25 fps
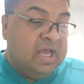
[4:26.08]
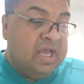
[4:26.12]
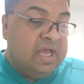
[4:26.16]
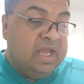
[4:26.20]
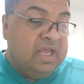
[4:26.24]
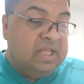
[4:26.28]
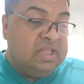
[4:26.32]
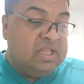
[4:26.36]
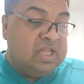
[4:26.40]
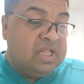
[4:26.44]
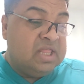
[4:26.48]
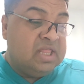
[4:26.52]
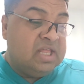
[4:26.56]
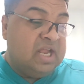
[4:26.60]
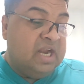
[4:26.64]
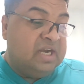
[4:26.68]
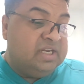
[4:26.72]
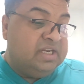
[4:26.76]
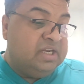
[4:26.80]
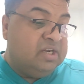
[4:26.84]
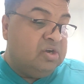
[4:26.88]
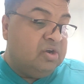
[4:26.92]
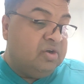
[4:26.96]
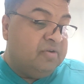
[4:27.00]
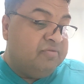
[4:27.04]
in the
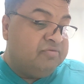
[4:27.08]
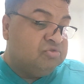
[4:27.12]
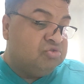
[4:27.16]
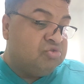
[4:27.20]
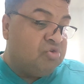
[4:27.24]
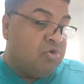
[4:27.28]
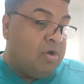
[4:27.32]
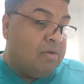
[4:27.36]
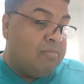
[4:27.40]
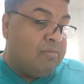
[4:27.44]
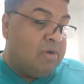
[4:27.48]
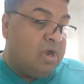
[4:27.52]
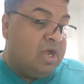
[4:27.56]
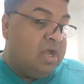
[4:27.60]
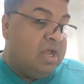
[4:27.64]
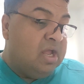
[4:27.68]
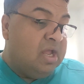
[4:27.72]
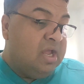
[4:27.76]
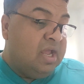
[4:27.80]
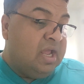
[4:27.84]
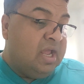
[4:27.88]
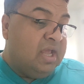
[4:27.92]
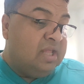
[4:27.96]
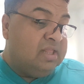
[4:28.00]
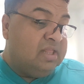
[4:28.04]
setting of trauma,
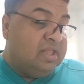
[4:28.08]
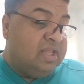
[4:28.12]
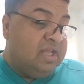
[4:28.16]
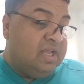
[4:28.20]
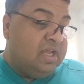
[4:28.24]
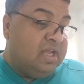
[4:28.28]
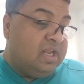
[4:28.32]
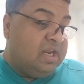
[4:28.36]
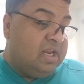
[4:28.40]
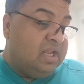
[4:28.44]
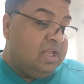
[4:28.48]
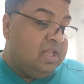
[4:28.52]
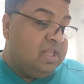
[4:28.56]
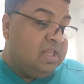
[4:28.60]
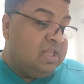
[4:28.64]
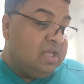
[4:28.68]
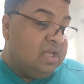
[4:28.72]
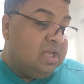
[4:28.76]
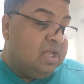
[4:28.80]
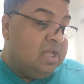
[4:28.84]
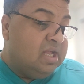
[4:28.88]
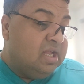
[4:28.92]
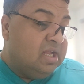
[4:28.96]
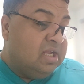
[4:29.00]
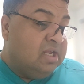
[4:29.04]
and there is
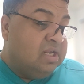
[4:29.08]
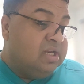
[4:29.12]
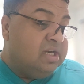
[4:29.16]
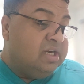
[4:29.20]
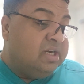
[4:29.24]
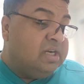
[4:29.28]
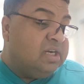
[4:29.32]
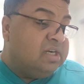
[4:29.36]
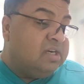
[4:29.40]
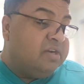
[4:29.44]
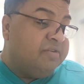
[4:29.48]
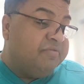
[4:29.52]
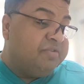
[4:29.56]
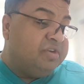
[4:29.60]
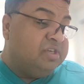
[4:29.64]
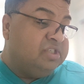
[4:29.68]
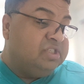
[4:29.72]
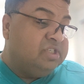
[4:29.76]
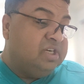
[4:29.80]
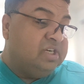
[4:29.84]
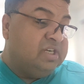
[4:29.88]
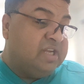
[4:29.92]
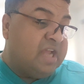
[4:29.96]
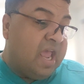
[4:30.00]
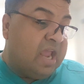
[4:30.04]
a little
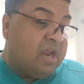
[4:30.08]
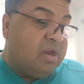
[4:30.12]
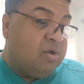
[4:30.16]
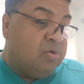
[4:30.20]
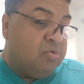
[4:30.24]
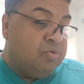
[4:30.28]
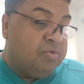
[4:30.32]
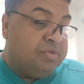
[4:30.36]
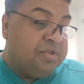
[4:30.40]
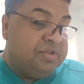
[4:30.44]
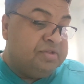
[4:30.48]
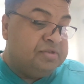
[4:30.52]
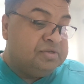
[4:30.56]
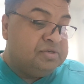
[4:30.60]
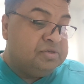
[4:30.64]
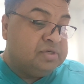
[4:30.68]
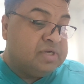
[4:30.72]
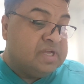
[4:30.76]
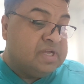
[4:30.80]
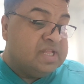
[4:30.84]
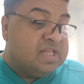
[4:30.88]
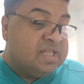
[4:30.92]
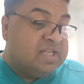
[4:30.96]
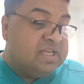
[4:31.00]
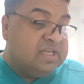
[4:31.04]
differential diagnosis to
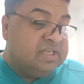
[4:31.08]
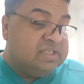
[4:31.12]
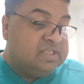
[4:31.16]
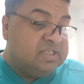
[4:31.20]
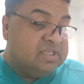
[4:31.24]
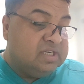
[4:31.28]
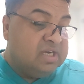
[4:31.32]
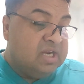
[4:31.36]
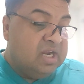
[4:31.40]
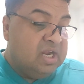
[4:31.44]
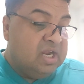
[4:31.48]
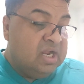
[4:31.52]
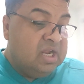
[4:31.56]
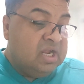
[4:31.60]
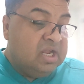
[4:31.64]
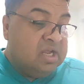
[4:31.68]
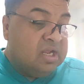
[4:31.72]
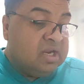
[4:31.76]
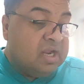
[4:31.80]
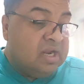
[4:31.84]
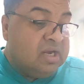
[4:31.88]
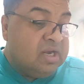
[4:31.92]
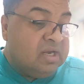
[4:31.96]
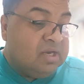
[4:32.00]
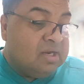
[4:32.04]
consider.
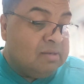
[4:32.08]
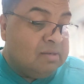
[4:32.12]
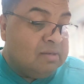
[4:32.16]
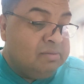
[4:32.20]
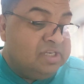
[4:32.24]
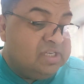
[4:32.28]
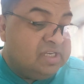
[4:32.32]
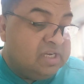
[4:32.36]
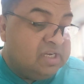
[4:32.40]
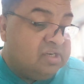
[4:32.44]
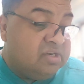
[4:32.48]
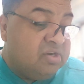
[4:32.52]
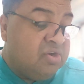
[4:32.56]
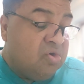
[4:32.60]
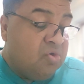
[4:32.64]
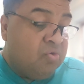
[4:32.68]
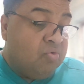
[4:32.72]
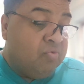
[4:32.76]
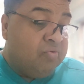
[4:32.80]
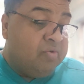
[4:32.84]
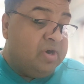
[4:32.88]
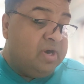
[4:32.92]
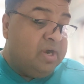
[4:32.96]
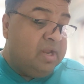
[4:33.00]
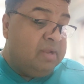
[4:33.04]
Concomitant
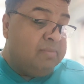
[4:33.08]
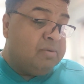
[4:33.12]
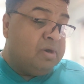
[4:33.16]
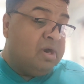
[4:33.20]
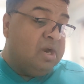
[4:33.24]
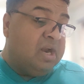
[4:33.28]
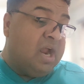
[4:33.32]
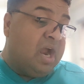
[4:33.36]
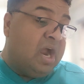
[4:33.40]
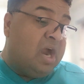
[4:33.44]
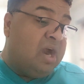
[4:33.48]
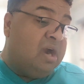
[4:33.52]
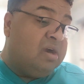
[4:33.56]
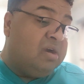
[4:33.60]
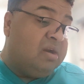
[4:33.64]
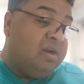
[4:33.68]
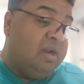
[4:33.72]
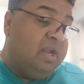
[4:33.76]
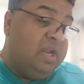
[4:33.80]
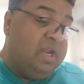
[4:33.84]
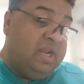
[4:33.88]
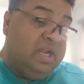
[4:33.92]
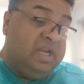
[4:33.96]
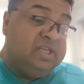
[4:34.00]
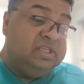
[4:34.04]
vertebral
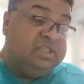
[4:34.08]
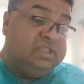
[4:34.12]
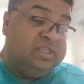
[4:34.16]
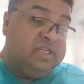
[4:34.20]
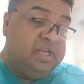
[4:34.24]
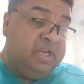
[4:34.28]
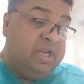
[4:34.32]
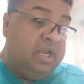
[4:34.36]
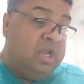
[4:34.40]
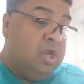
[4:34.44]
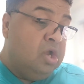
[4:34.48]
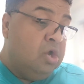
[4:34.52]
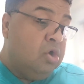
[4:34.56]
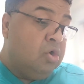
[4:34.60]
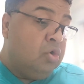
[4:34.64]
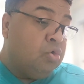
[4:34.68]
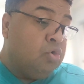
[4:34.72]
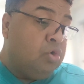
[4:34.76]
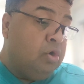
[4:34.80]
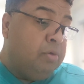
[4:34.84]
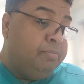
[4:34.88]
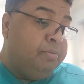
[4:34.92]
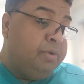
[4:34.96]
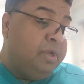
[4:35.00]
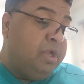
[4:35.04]
artery injury
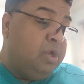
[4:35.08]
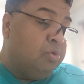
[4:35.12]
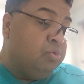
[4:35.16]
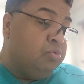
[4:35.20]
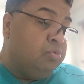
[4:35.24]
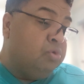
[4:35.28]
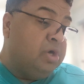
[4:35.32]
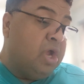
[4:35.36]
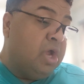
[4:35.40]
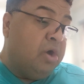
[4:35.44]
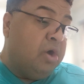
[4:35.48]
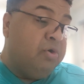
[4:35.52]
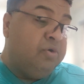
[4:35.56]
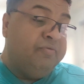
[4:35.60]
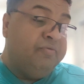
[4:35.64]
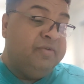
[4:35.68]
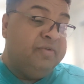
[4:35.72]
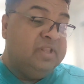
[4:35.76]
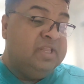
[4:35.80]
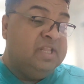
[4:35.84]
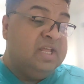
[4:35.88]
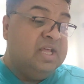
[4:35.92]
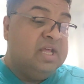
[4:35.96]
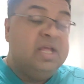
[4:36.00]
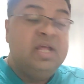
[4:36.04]
could be ruled out
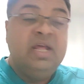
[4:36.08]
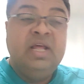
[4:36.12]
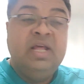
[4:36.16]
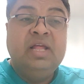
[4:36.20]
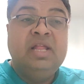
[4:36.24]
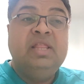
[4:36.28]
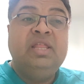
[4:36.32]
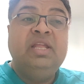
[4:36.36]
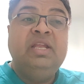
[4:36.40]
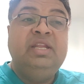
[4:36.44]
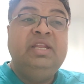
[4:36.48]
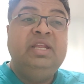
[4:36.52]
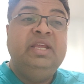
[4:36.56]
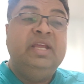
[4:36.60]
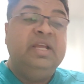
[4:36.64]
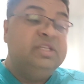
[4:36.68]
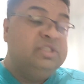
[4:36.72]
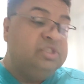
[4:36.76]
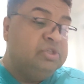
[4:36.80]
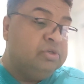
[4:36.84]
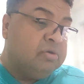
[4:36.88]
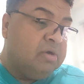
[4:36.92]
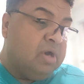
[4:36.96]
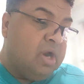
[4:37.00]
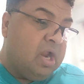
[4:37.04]
with the CT
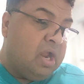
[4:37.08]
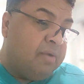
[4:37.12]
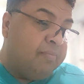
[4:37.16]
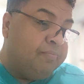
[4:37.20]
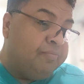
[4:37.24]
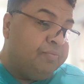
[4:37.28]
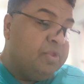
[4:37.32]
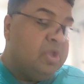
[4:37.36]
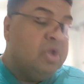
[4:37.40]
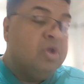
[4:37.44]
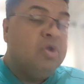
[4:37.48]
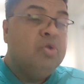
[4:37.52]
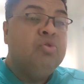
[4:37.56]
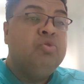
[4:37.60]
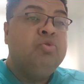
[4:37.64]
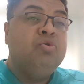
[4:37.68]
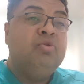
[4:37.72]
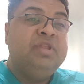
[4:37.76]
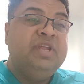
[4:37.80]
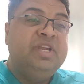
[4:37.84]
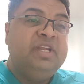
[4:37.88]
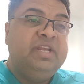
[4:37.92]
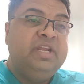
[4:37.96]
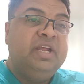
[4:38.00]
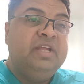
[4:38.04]
angiogram.
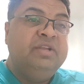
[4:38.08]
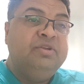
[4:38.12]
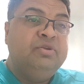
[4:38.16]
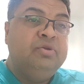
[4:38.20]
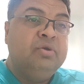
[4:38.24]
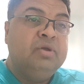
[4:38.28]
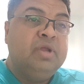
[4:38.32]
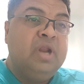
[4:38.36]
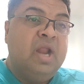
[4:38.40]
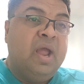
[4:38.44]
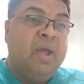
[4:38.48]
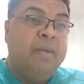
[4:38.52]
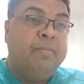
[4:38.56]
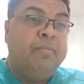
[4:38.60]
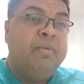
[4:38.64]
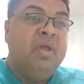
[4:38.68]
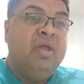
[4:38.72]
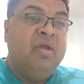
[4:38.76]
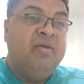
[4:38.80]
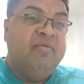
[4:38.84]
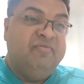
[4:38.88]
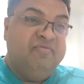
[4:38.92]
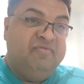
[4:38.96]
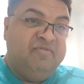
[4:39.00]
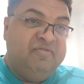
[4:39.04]
So CT angiogram,
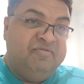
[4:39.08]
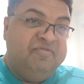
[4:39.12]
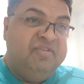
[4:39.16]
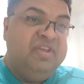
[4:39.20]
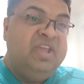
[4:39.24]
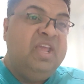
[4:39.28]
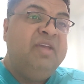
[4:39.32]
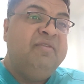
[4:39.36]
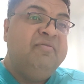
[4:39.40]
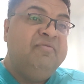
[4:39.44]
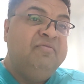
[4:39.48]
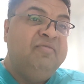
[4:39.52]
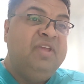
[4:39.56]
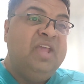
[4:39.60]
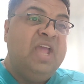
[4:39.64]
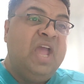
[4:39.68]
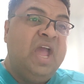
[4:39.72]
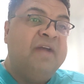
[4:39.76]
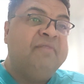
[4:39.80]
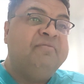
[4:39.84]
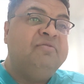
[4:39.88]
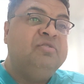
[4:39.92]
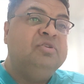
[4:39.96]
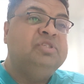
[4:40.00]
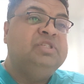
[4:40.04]
we
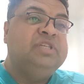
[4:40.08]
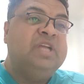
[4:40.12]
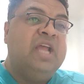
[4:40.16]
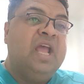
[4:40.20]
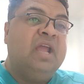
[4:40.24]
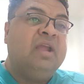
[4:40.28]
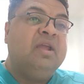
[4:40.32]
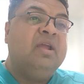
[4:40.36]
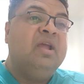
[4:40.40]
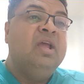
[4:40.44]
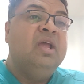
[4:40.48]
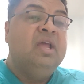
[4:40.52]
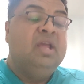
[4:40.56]
have to check